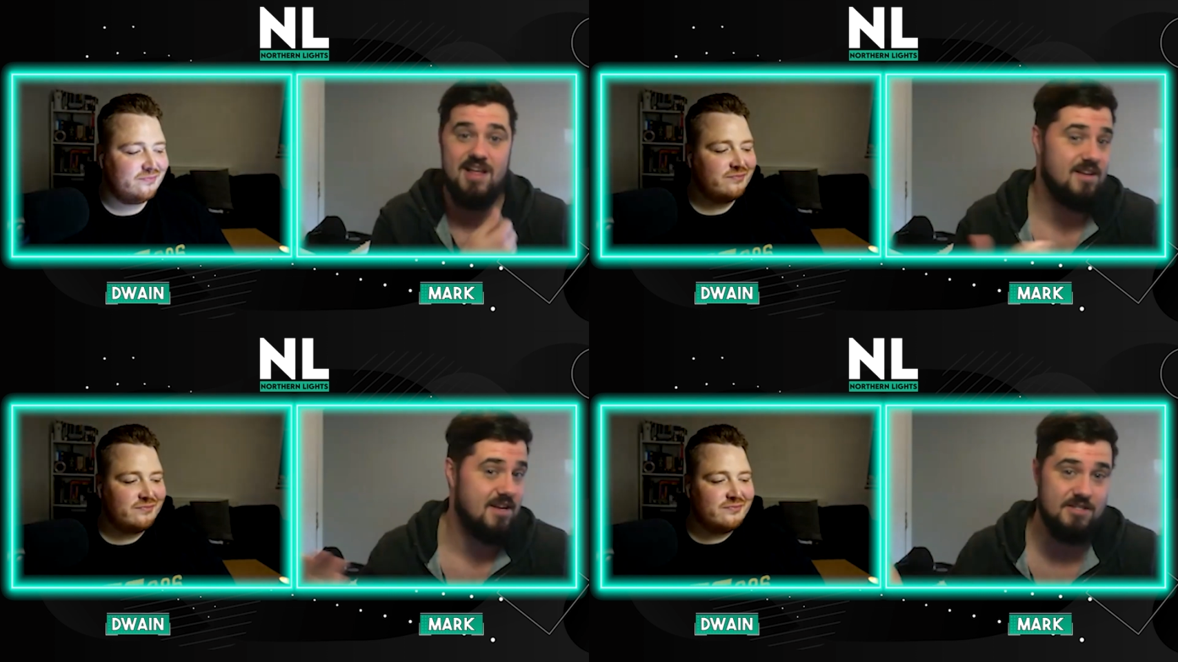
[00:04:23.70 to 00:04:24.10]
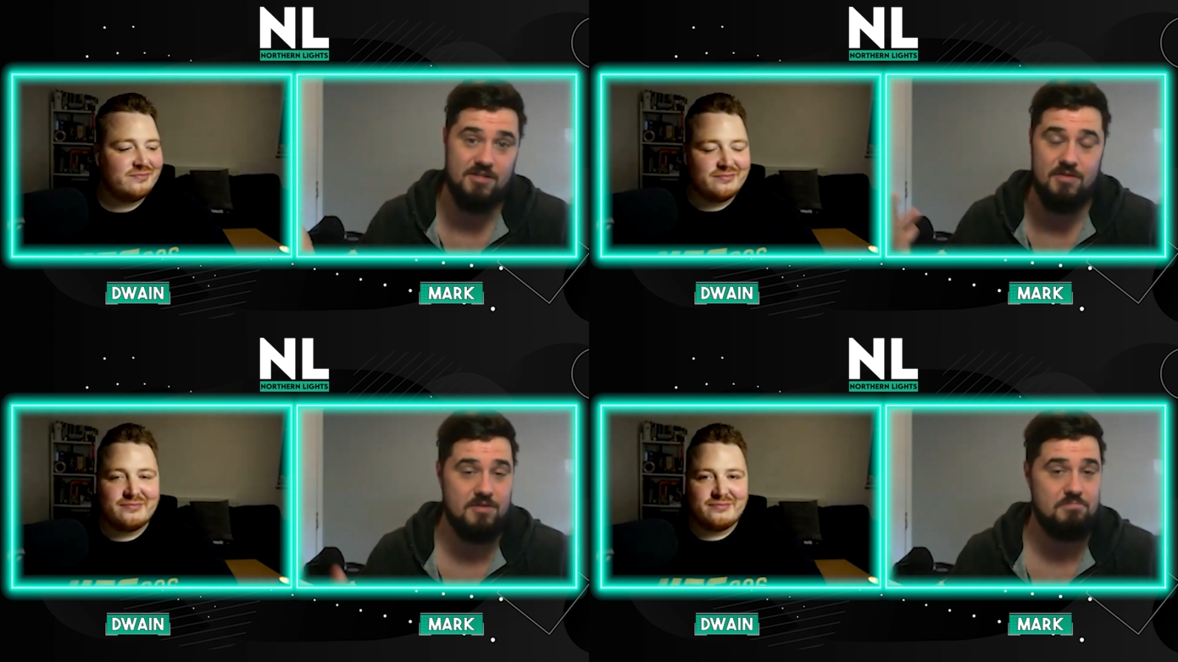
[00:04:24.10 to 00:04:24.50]
Speaker 1: has
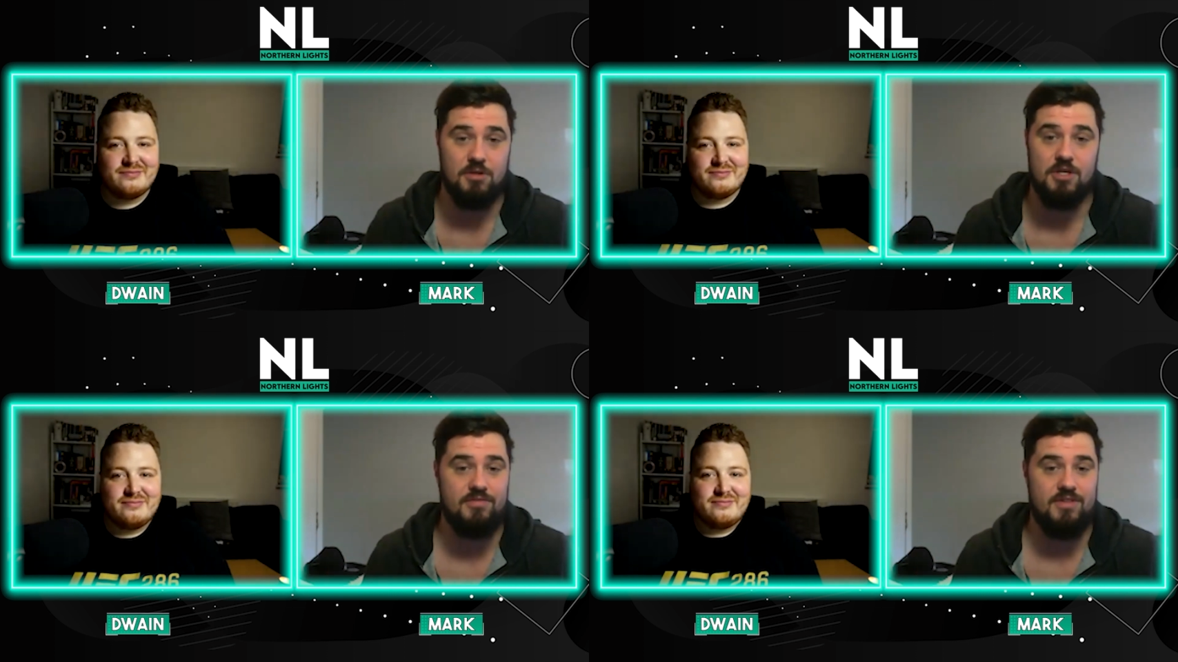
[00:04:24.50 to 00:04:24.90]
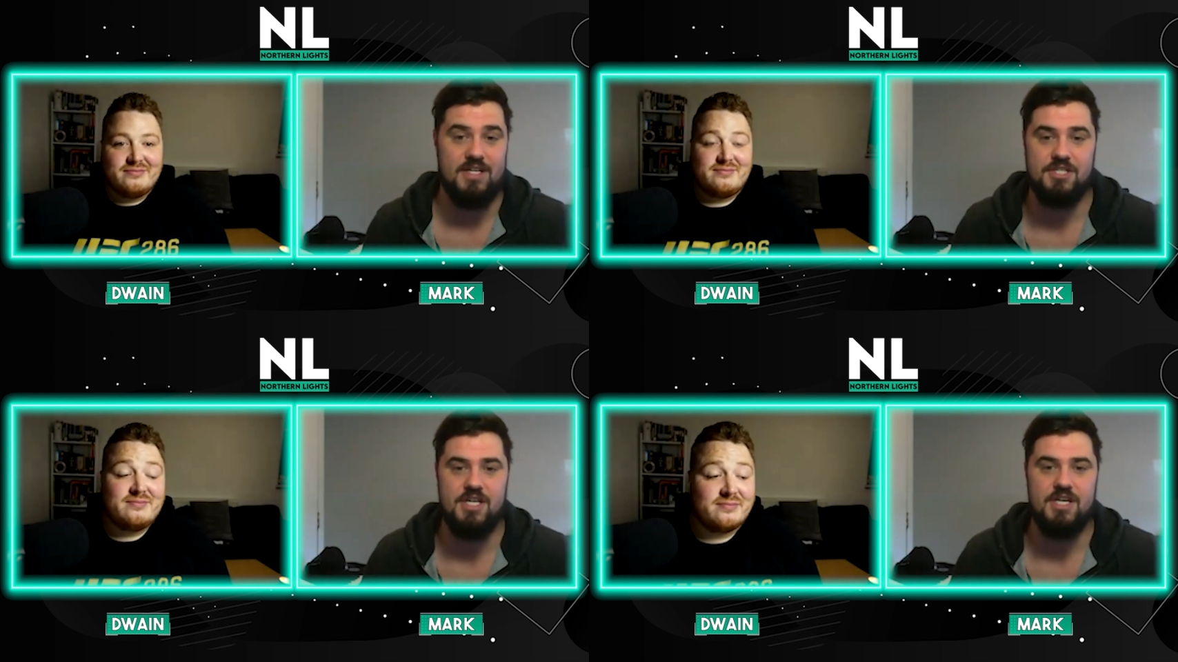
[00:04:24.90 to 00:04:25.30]
has pulled off
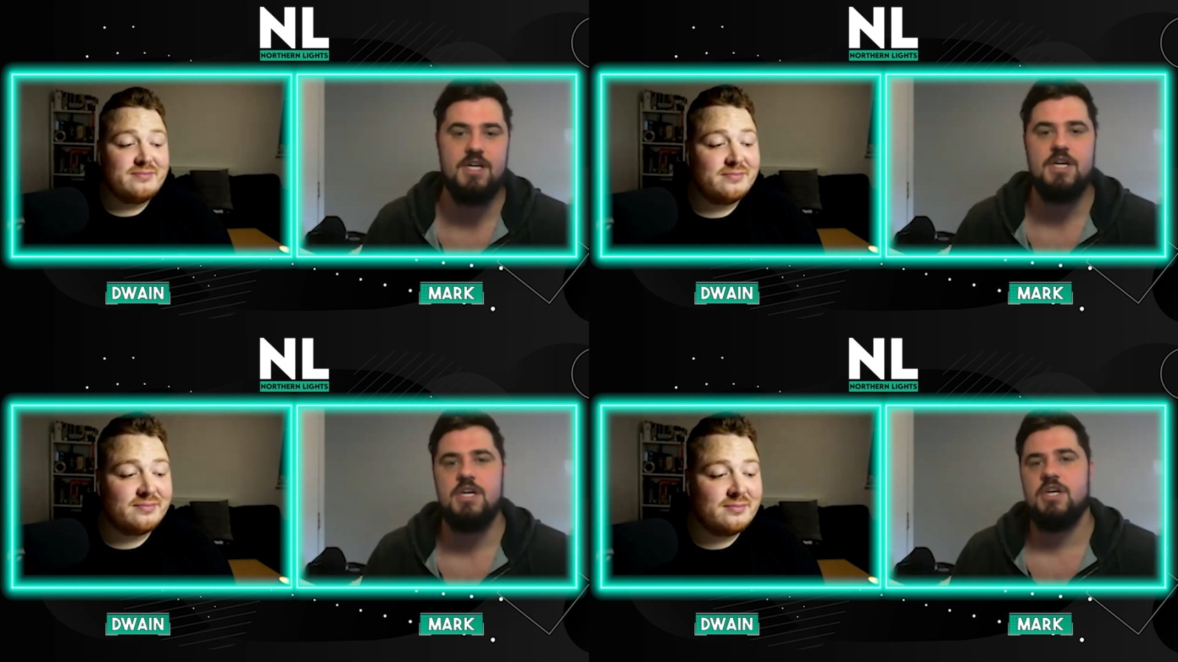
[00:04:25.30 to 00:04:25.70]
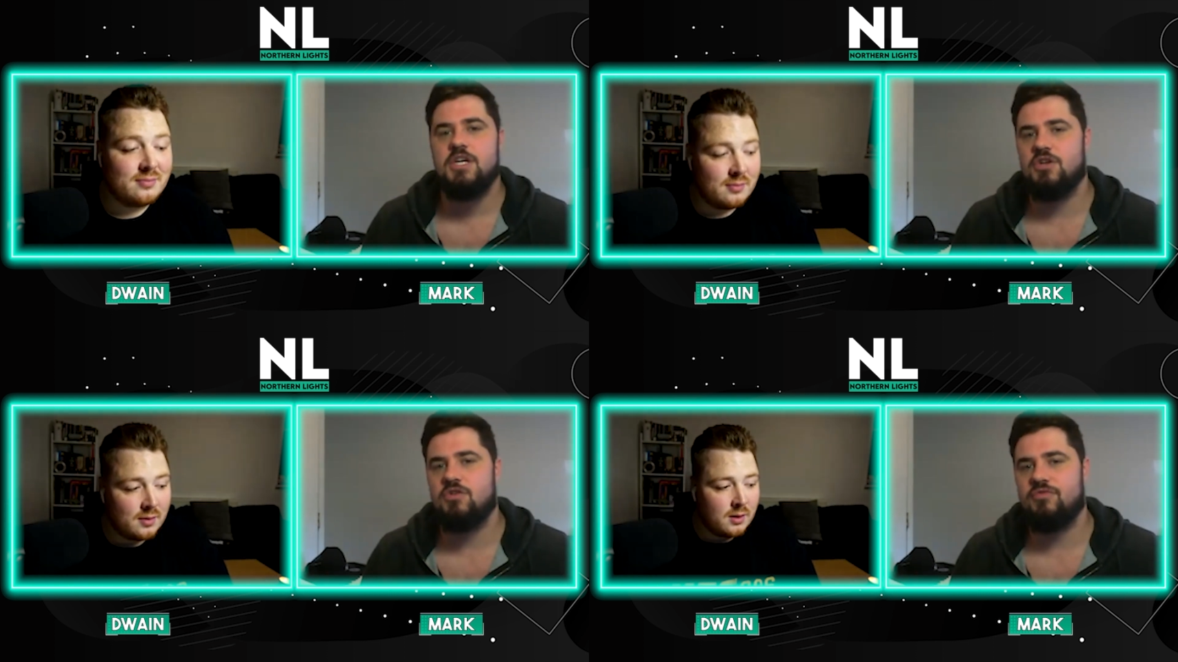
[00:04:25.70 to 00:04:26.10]
last year
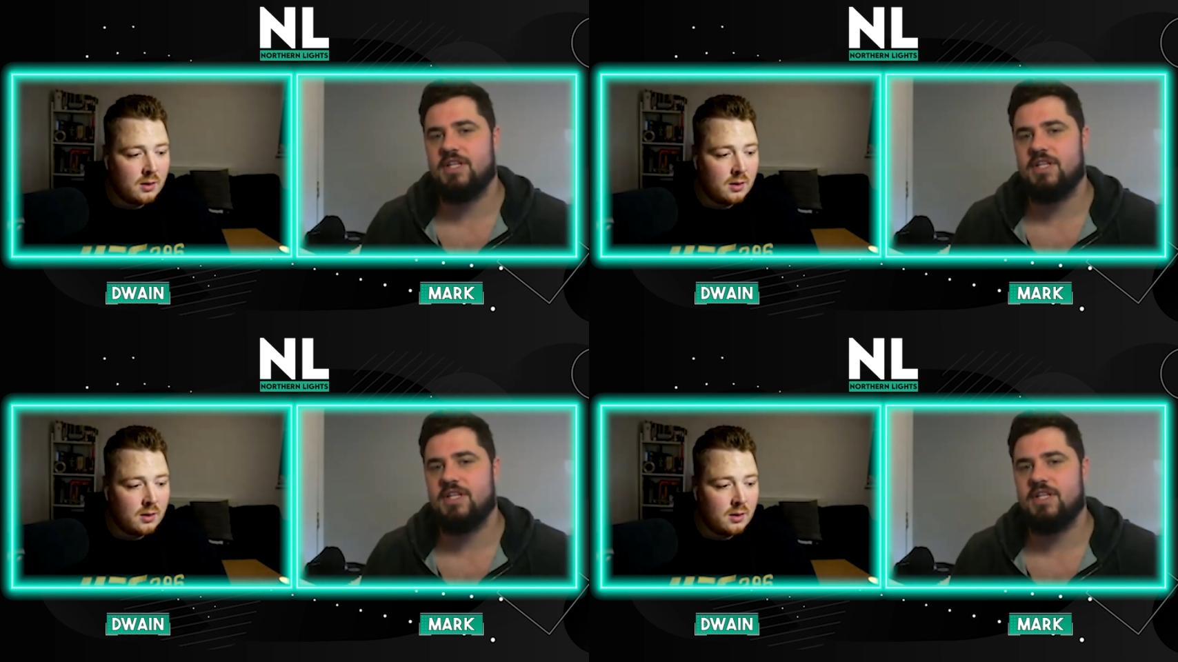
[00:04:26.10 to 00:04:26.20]
you don't